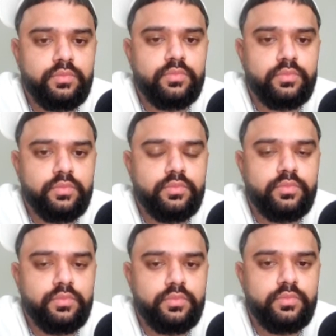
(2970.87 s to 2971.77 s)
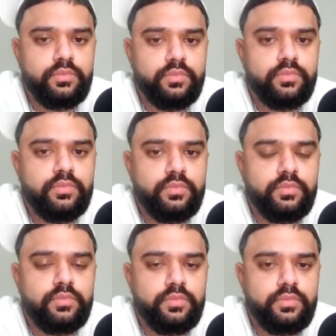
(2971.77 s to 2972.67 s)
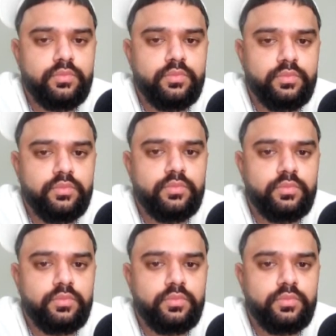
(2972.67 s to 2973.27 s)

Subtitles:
No words are spoken by the person on screen.